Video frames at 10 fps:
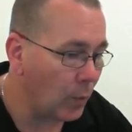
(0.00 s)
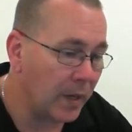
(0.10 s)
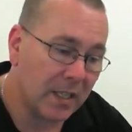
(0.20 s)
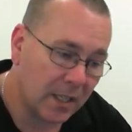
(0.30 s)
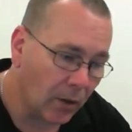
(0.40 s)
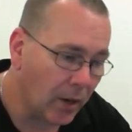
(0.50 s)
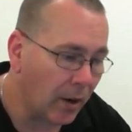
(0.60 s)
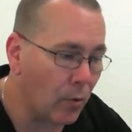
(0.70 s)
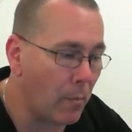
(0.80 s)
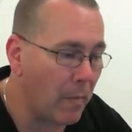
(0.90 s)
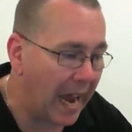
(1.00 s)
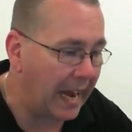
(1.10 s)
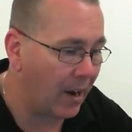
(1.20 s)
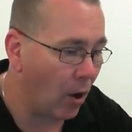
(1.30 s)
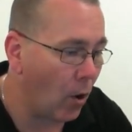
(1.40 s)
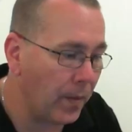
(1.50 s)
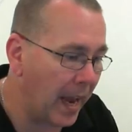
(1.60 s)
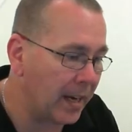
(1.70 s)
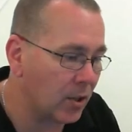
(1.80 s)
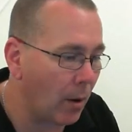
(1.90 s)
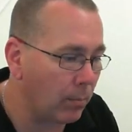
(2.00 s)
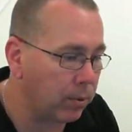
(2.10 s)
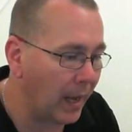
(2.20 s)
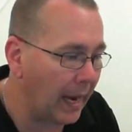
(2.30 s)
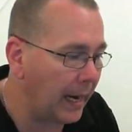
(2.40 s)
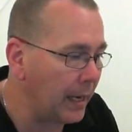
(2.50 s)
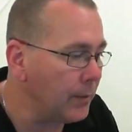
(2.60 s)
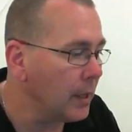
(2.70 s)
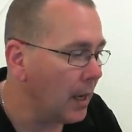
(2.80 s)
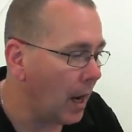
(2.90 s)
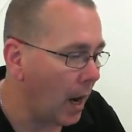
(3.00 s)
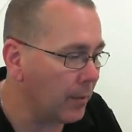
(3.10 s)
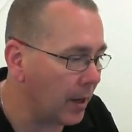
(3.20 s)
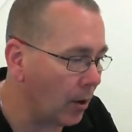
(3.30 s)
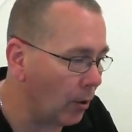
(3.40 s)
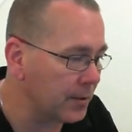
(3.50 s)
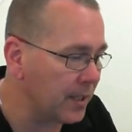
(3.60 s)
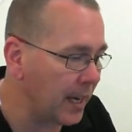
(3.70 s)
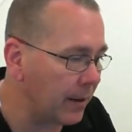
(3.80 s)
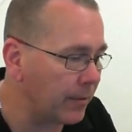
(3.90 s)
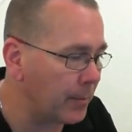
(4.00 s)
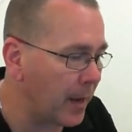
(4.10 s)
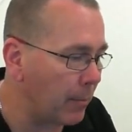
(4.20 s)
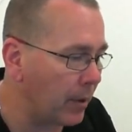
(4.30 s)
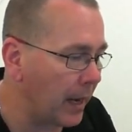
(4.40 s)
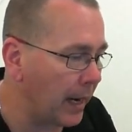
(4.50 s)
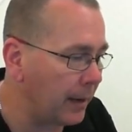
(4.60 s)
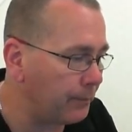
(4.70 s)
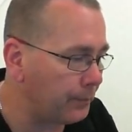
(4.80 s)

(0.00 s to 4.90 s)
still going to remain on that top plane, I'm going to offset it from that plane.